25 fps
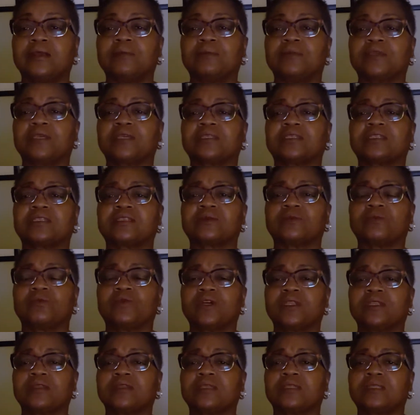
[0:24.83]
because it's
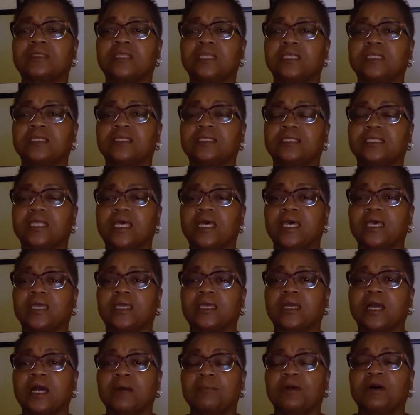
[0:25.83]
one of the things
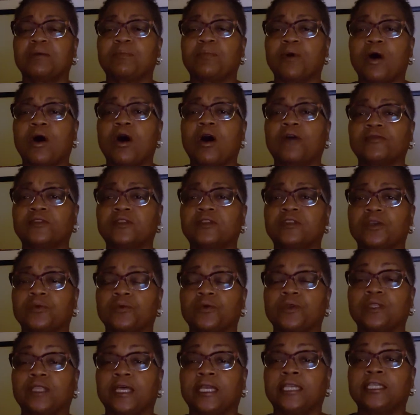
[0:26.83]
that come up often in
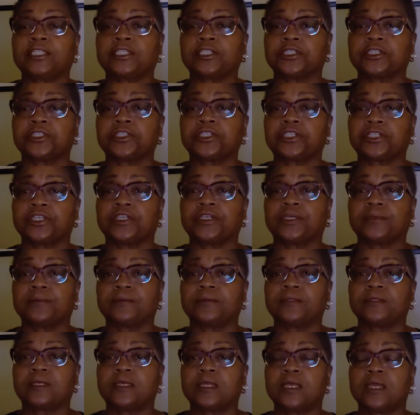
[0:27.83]

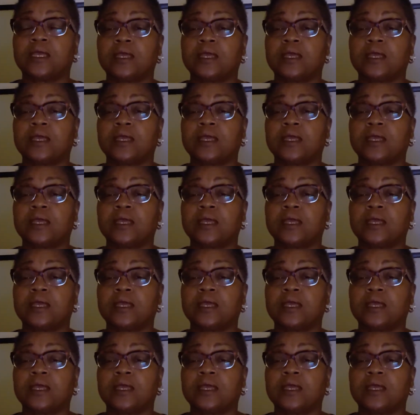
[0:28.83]
relationships.